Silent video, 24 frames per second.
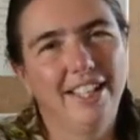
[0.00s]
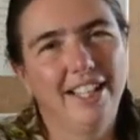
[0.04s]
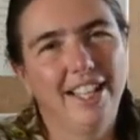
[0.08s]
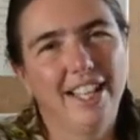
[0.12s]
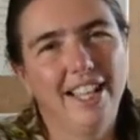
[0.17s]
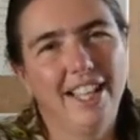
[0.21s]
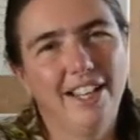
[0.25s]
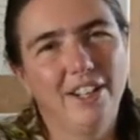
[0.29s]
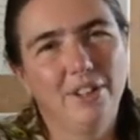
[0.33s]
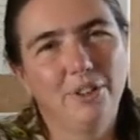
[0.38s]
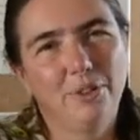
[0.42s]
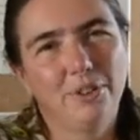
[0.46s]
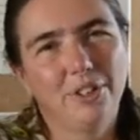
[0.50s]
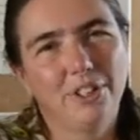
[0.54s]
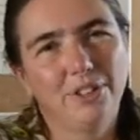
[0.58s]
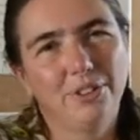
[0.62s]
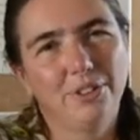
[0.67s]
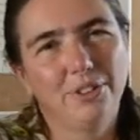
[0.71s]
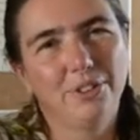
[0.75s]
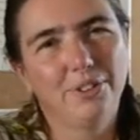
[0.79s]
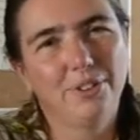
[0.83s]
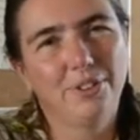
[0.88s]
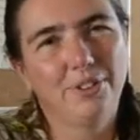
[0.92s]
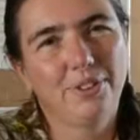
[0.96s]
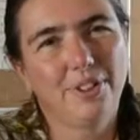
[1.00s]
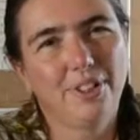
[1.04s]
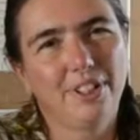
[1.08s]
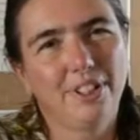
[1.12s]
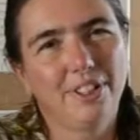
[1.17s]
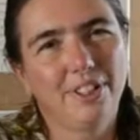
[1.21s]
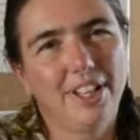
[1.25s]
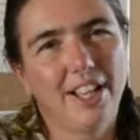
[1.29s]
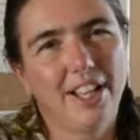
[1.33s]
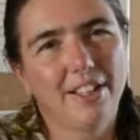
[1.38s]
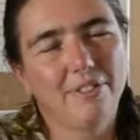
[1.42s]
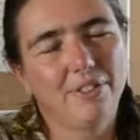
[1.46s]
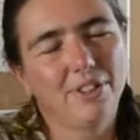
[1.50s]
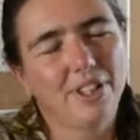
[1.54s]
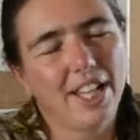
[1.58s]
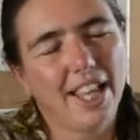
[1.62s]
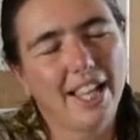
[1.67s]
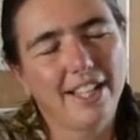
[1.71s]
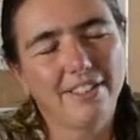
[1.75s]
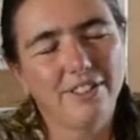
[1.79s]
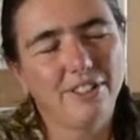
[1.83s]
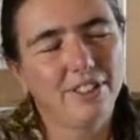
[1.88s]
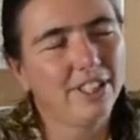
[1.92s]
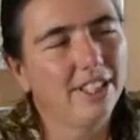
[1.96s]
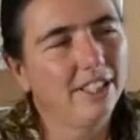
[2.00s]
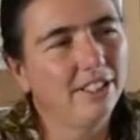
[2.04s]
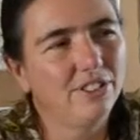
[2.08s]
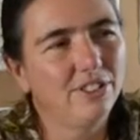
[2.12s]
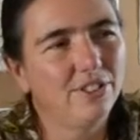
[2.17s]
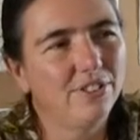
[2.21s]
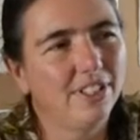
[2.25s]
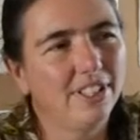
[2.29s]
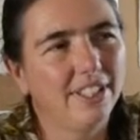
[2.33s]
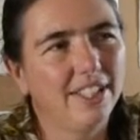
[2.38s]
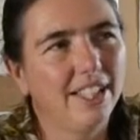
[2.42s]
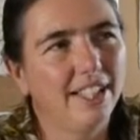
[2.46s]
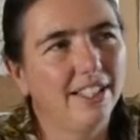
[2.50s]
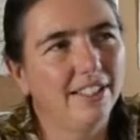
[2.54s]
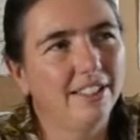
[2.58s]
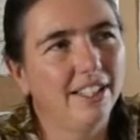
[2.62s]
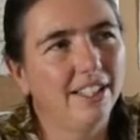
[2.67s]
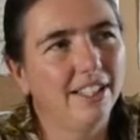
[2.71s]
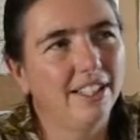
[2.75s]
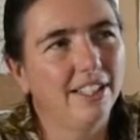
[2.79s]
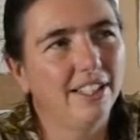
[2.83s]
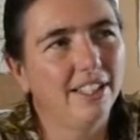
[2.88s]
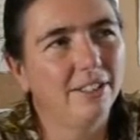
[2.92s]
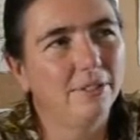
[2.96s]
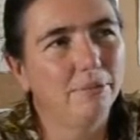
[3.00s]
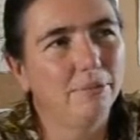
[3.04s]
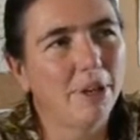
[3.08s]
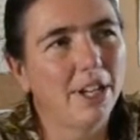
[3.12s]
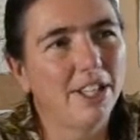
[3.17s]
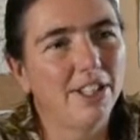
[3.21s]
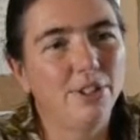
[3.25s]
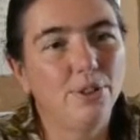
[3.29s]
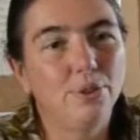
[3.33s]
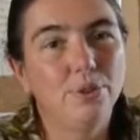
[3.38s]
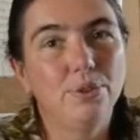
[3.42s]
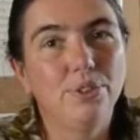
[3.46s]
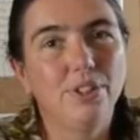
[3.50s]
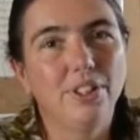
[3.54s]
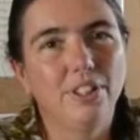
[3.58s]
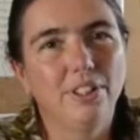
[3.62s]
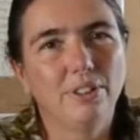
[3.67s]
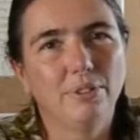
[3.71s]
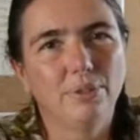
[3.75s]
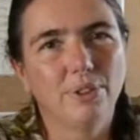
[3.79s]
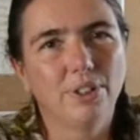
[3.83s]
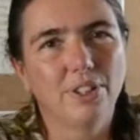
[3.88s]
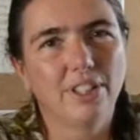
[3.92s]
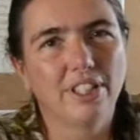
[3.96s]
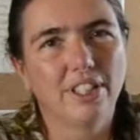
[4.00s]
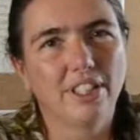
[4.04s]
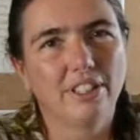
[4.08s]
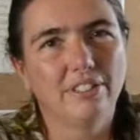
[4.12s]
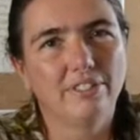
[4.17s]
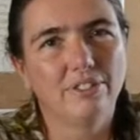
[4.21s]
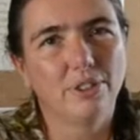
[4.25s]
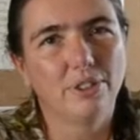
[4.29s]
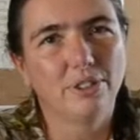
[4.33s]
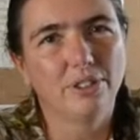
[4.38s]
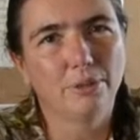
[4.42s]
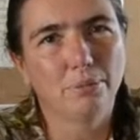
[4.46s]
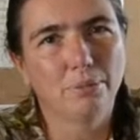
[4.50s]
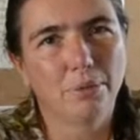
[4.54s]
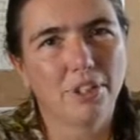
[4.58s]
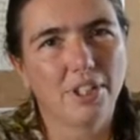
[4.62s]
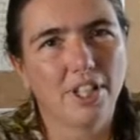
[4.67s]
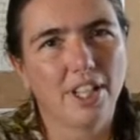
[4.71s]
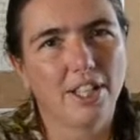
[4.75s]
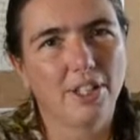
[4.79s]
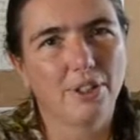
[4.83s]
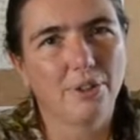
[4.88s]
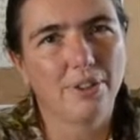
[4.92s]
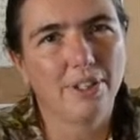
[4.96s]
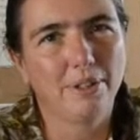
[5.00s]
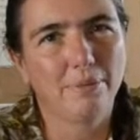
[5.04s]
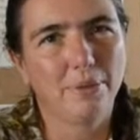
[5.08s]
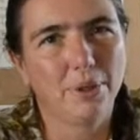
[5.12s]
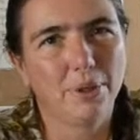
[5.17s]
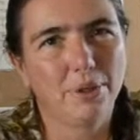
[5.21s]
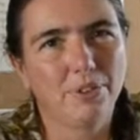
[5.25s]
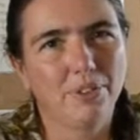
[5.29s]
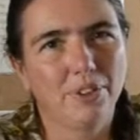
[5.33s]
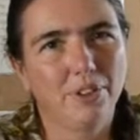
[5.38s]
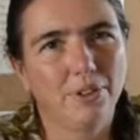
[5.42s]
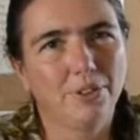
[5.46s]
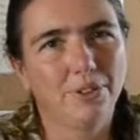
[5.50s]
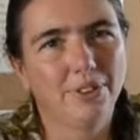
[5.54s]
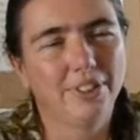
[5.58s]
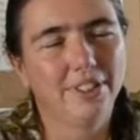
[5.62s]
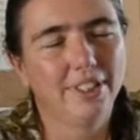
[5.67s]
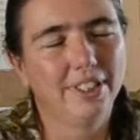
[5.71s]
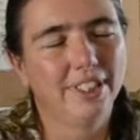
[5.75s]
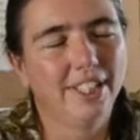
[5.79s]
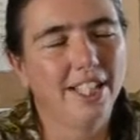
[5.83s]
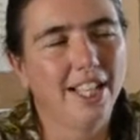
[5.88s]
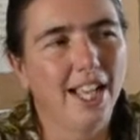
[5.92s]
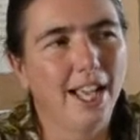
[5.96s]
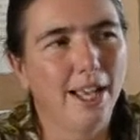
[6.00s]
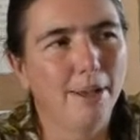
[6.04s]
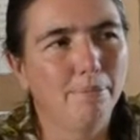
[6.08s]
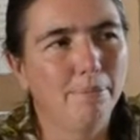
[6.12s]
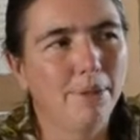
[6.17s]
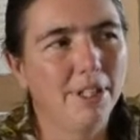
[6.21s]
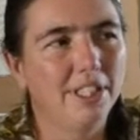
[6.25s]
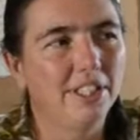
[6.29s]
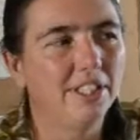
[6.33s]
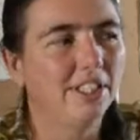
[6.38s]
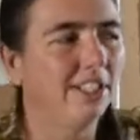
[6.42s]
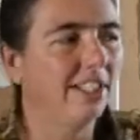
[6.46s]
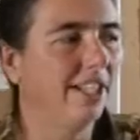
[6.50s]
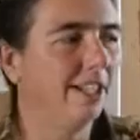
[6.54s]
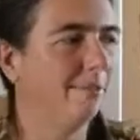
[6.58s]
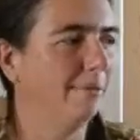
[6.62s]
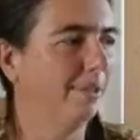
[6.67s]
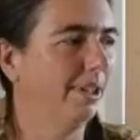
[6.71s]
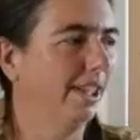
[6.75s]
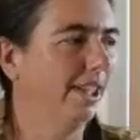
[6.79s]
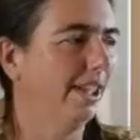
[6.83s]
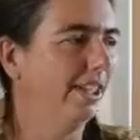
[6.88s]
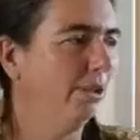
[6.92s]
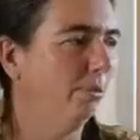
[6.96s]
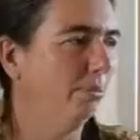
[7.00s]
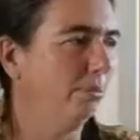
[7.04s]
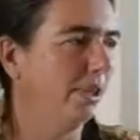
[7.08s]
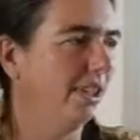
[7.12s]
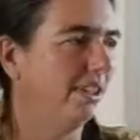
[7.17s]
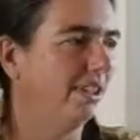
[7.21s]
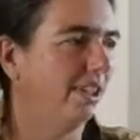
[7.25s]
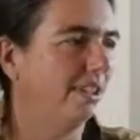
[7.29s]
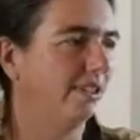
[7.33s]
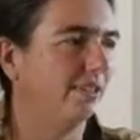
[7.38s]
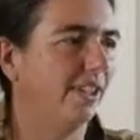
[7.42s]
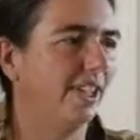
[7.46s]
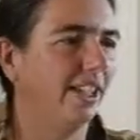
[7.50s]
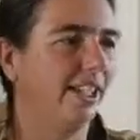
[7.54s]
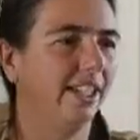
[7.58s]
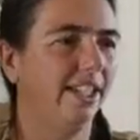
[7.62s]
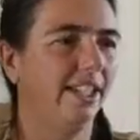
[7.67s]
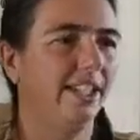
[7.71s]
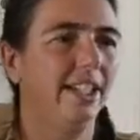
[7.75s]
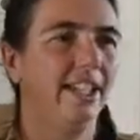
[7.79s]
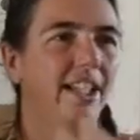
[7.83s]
And in order to, I would like to illustrate that by using the work of Dr. Masaru Emoto. I mentioned him a little bit already.